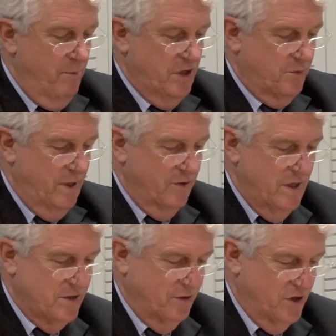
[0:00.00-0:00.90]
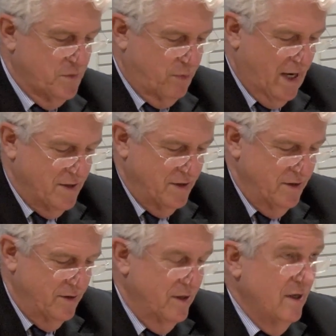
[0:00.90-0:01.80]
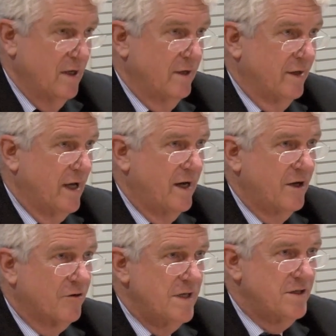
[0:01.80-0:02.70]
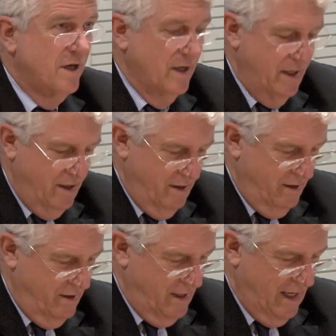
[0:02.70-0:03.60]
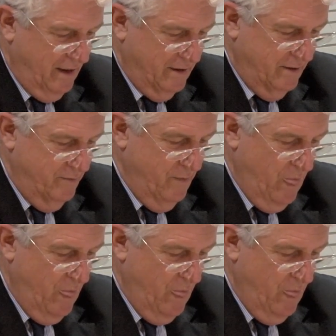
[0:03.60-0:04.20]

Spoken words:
between resource prices. They are increasingly linked.